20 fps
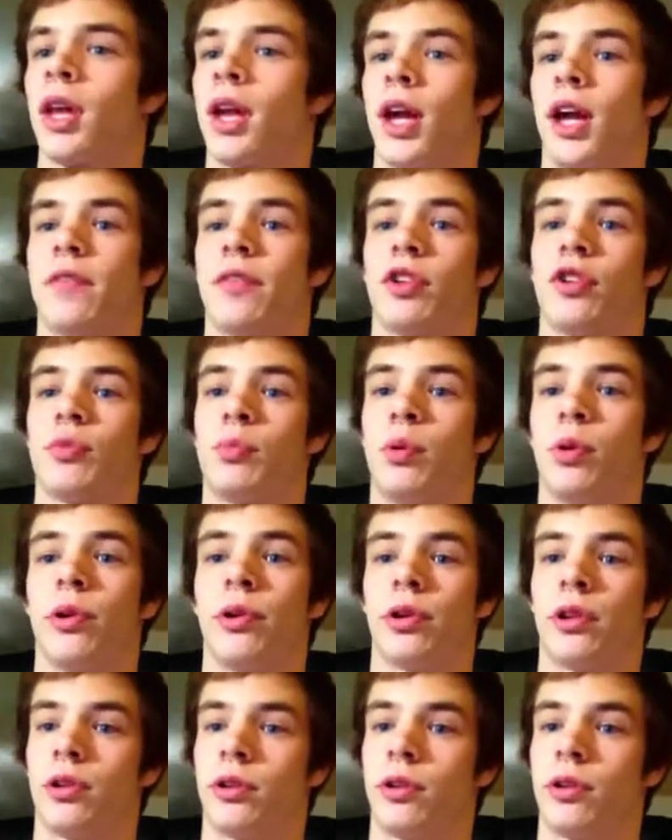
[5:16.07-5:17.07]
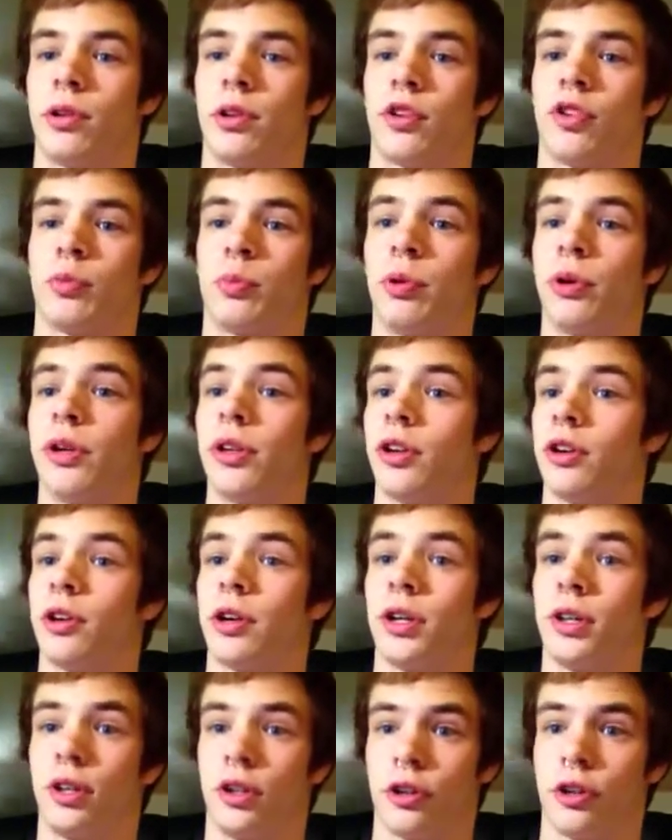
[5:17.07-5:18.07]
have a spoiler
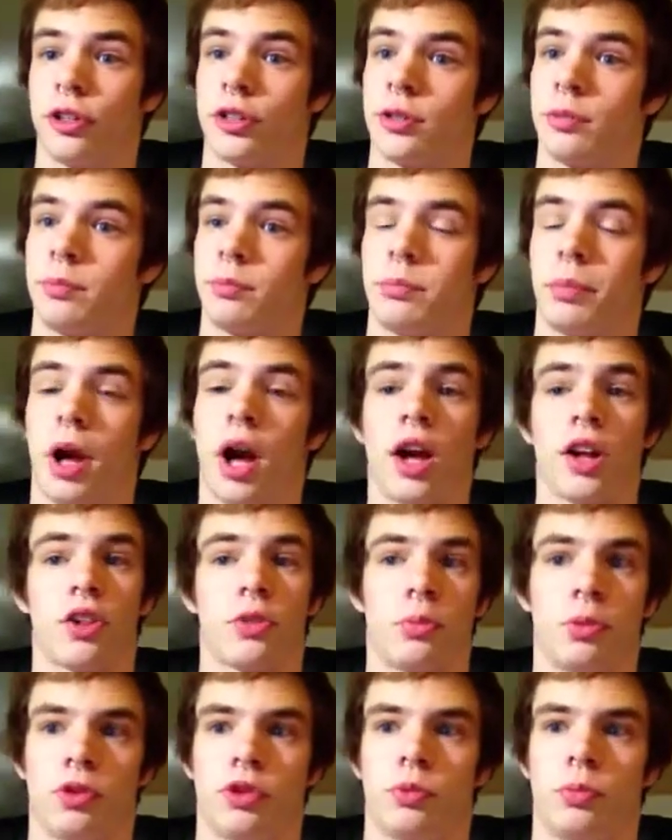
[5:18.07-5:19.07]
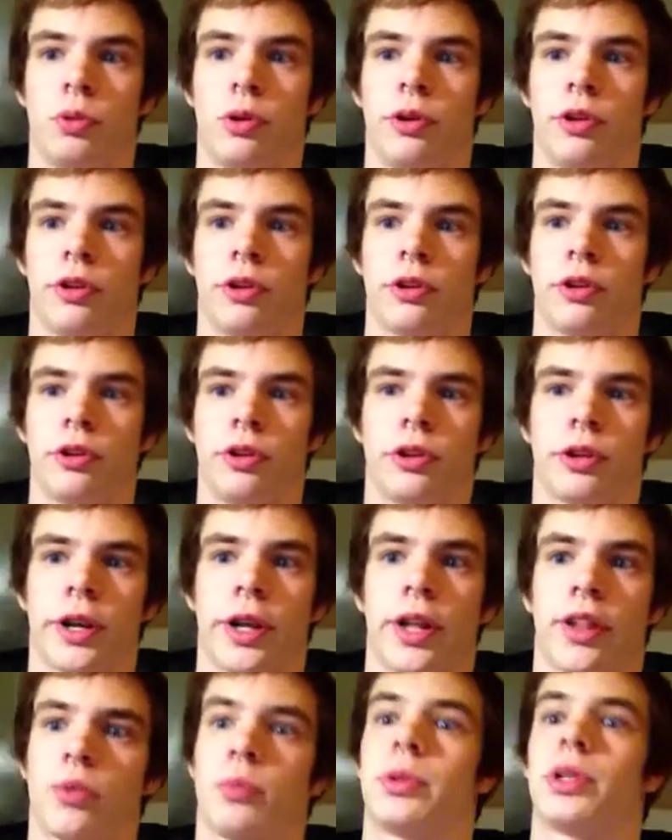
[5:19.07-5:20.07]
alert, possible spoiler alert,
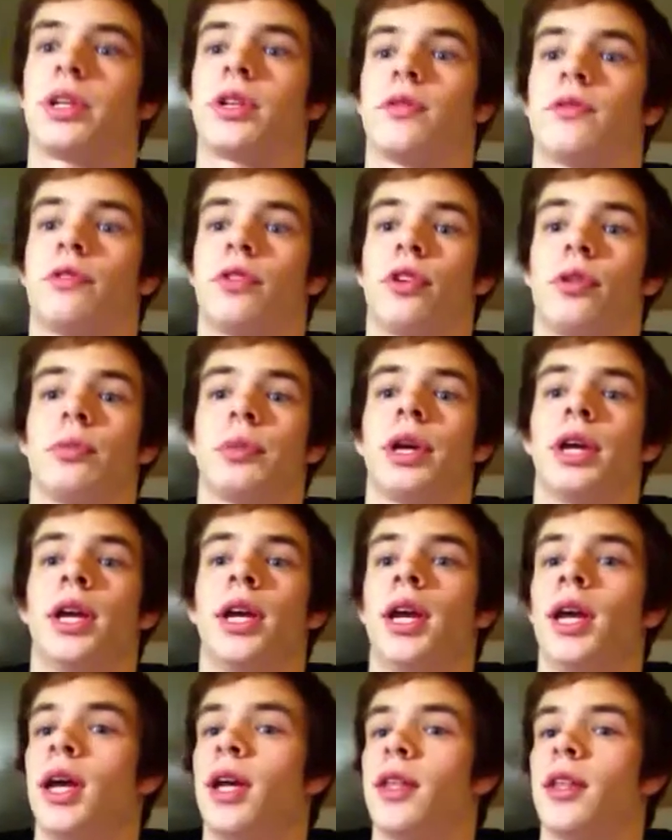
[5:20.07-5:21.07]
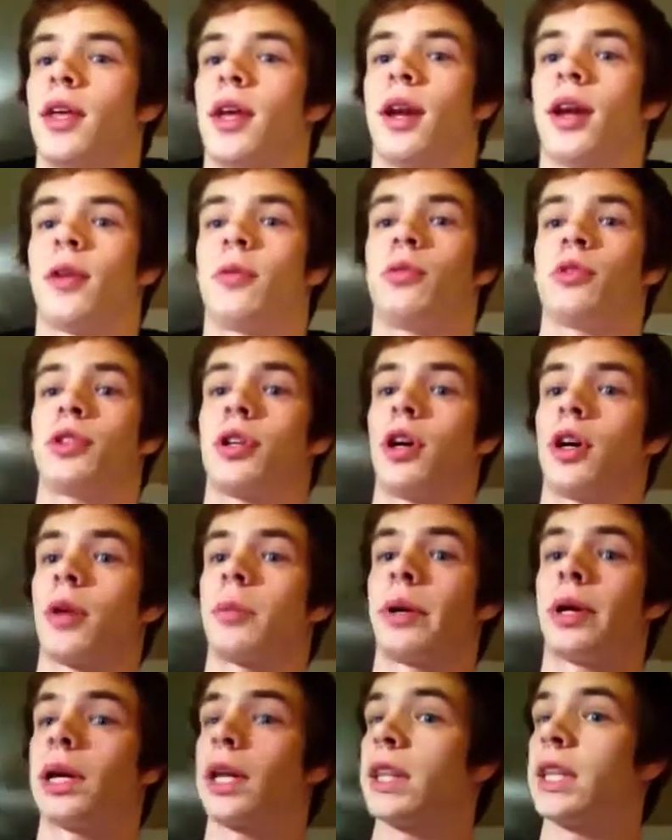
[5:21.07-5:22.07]
hasn't been confirmed, that I will talk
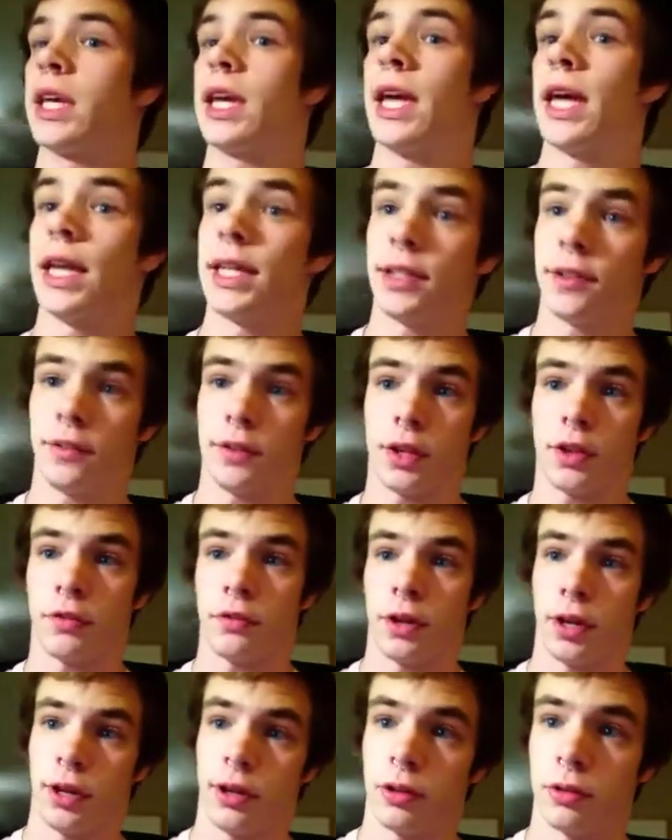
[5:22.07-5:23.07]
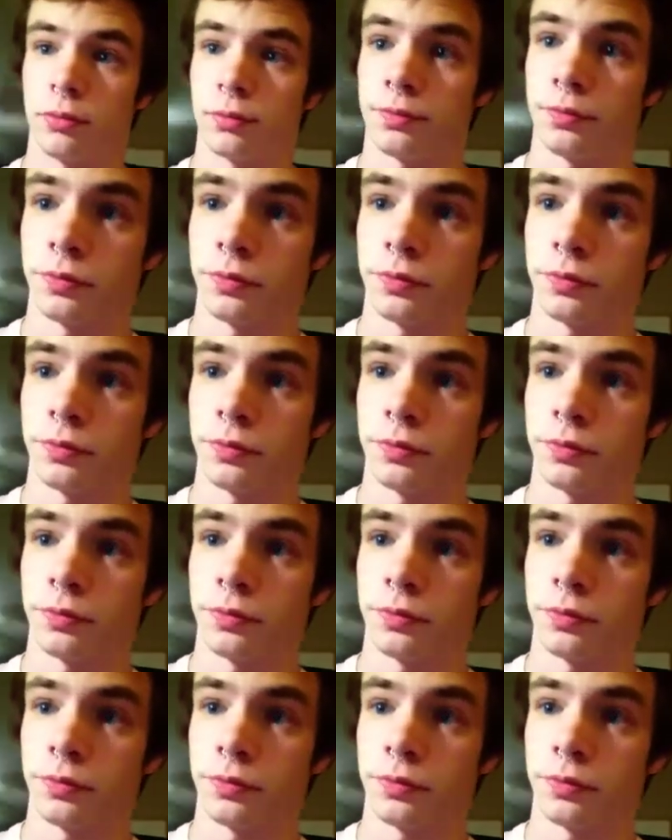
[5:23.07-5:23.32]
about at the end of this video